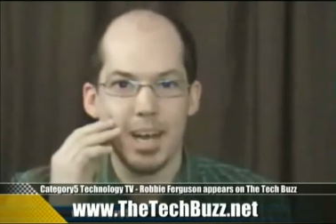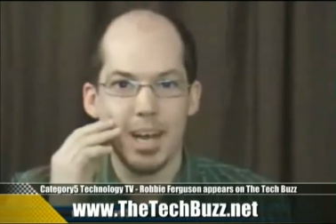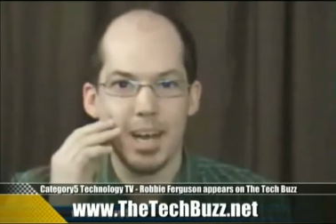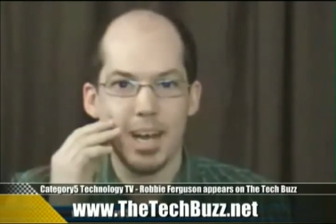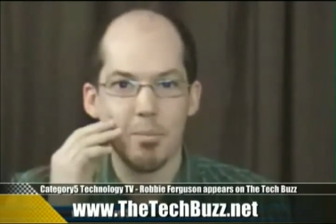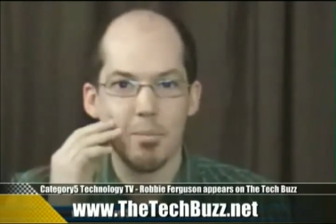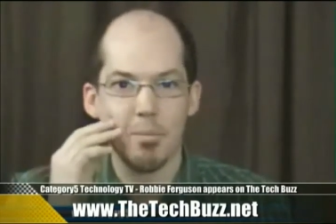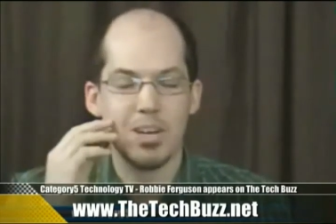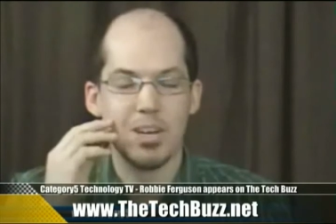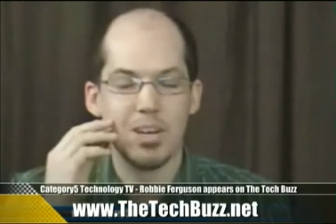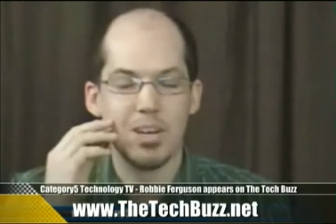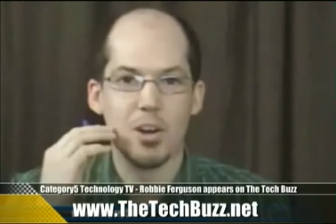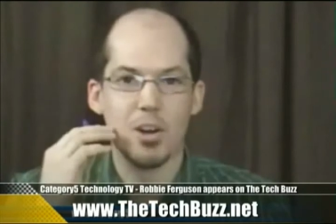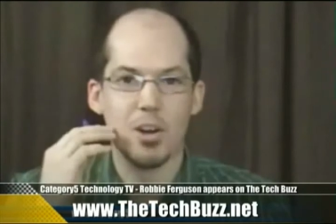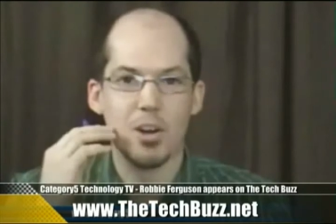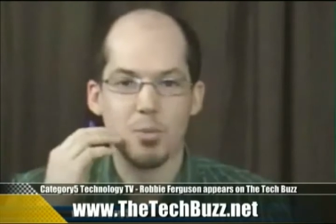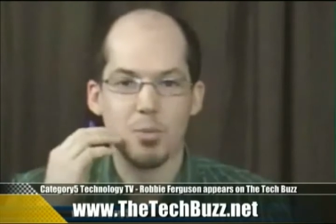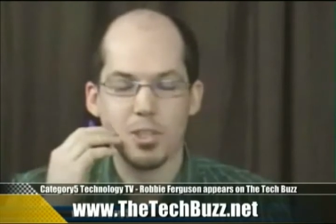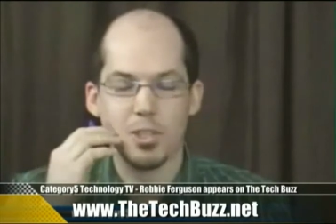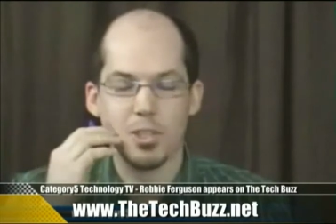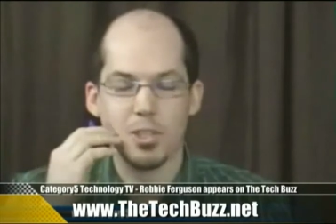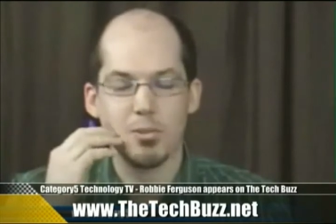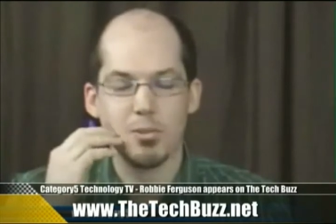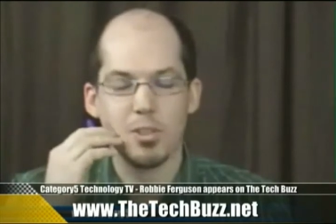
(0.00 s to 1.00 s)
Uh, my
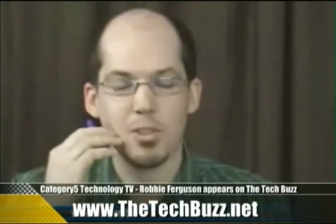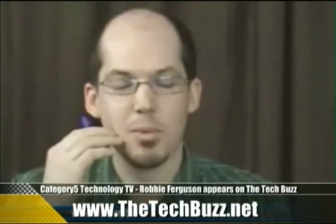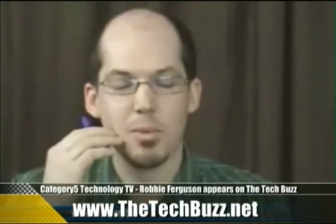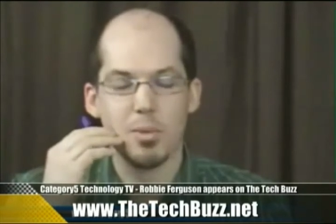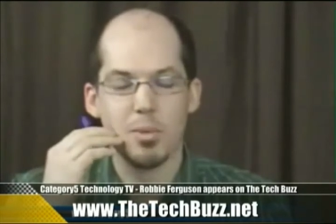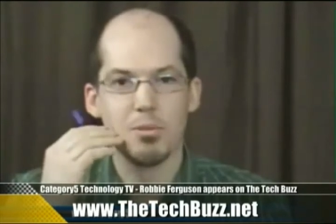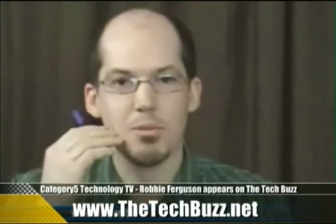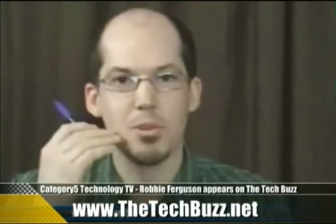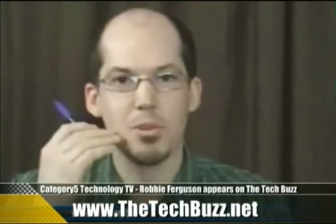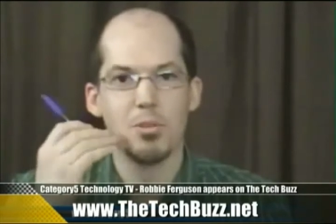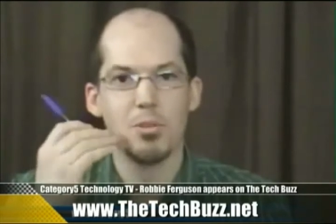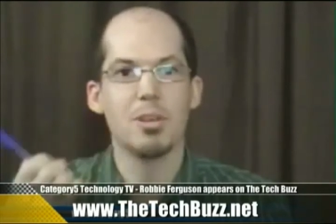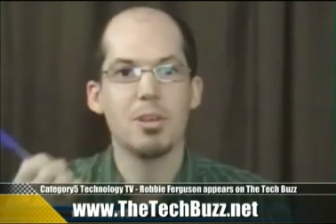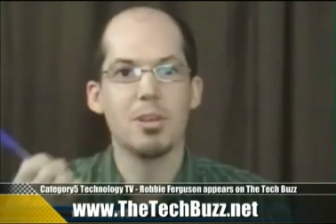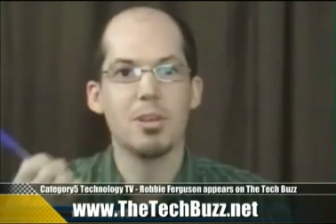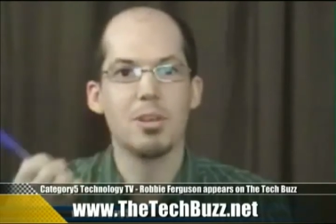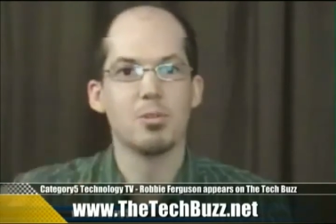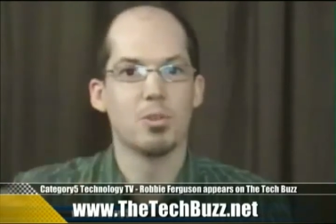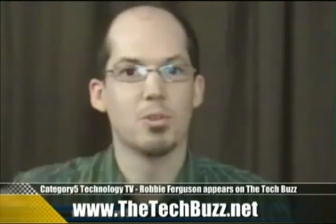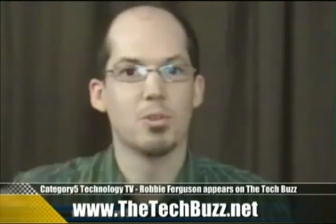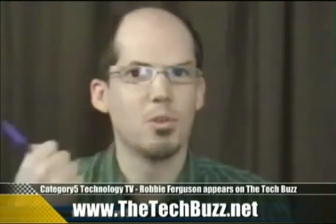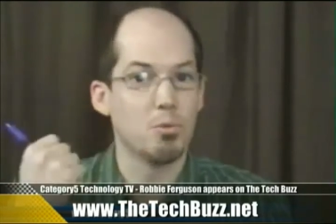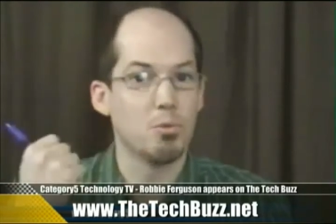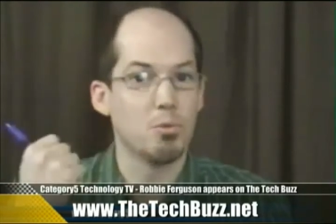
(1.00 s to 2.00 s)
daughter, when she was about two
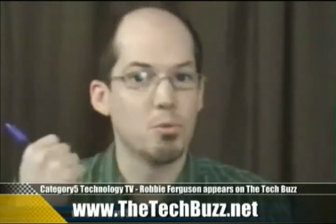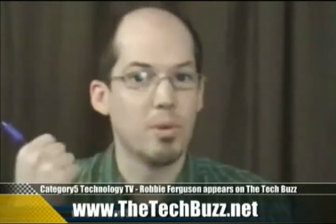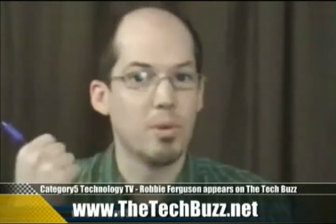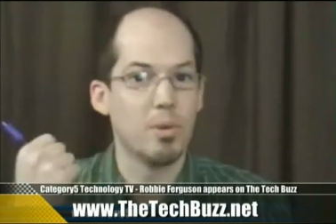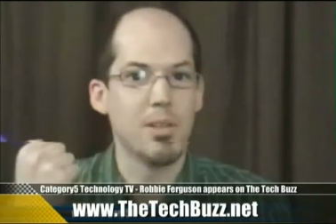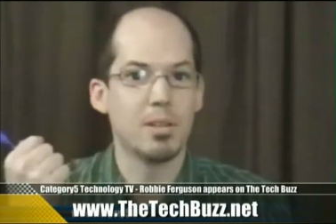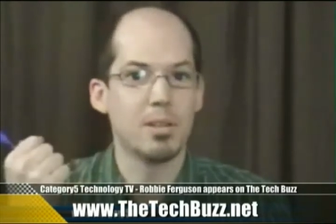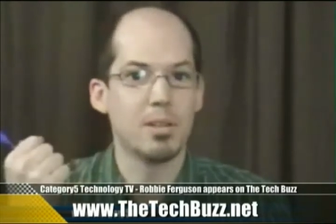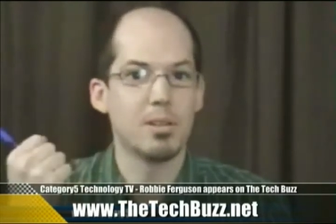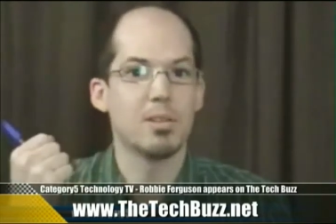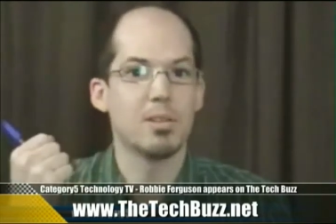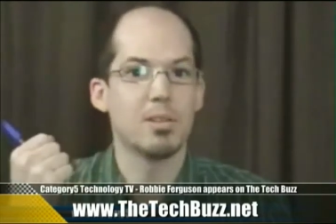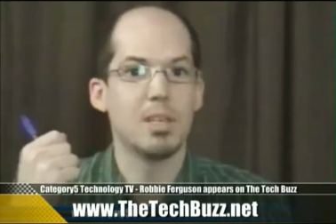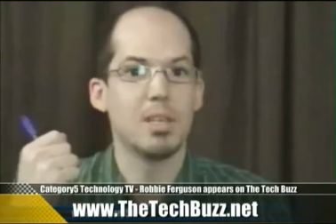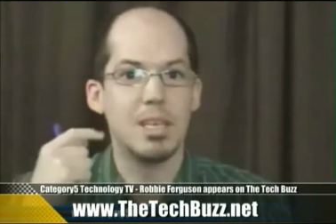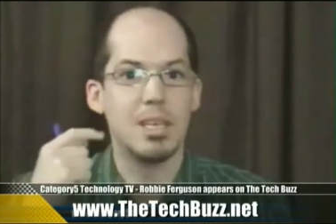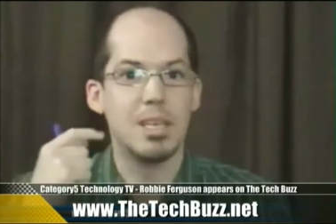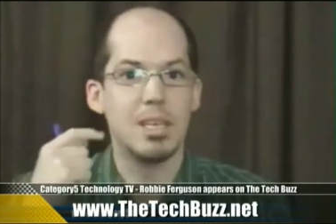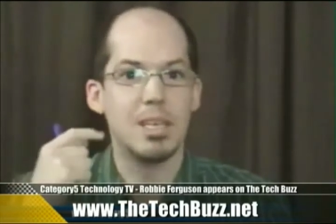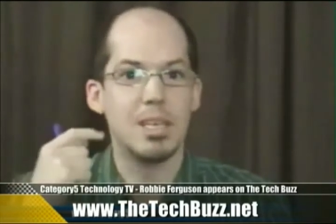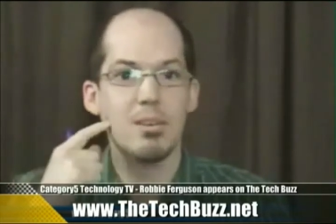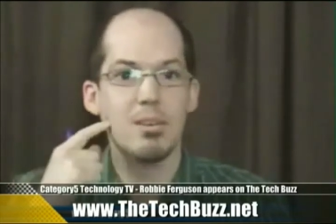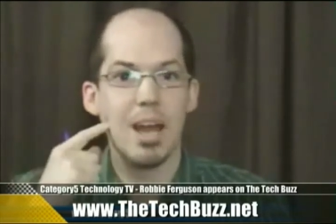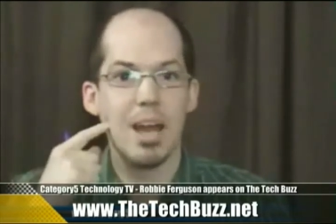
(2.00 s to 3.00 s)
years old, ripped the
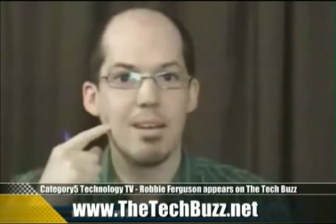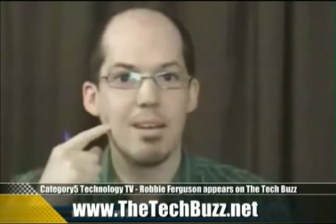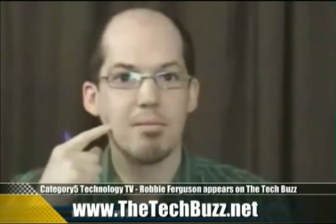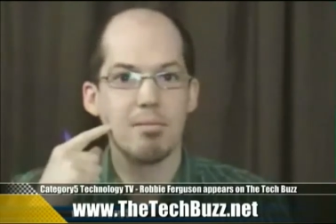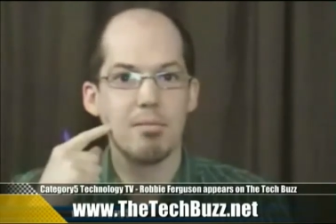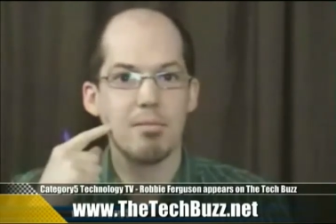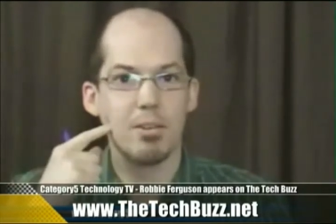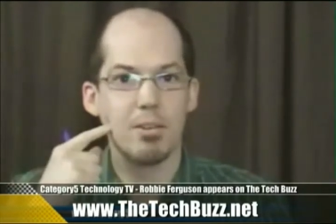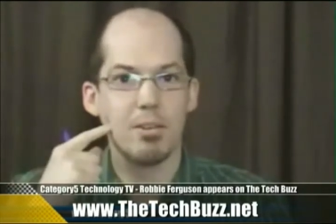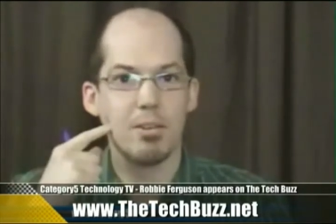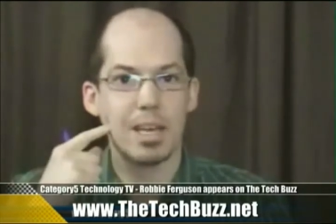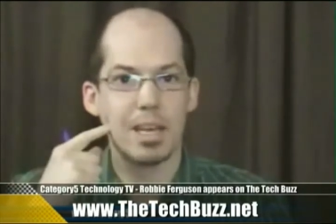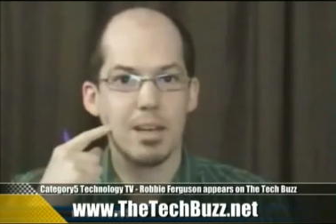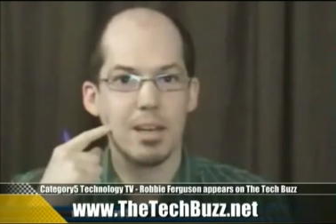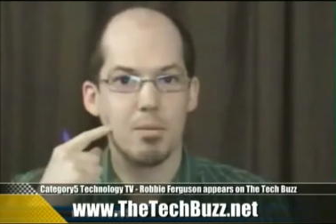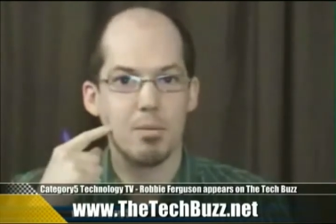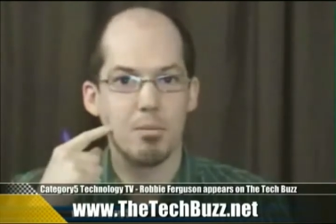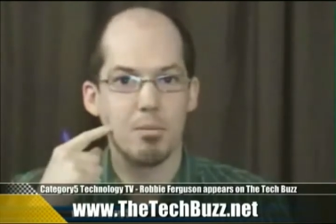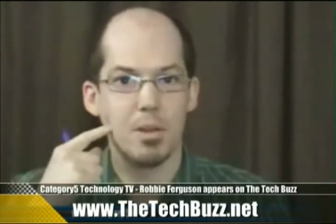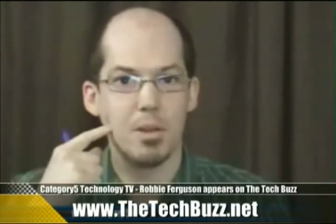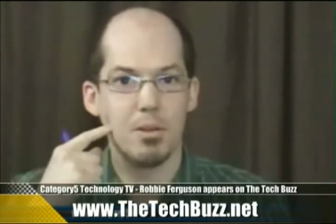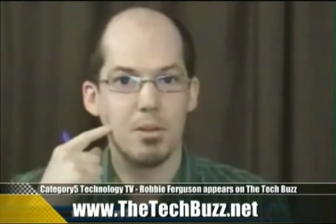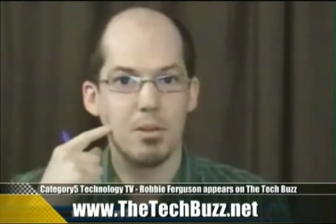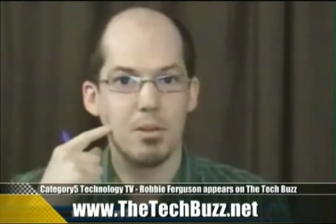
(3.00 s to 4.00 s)
CD drive out of
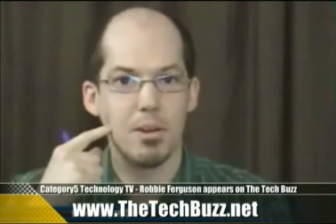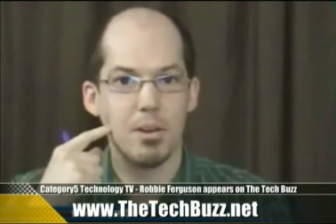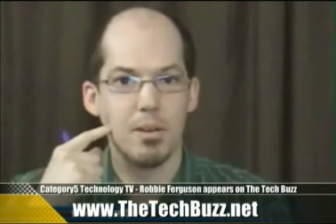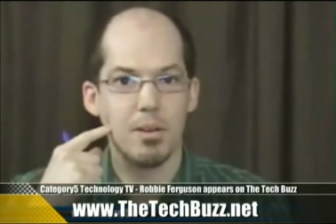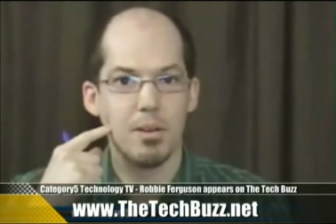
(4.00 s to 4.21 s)
that computer.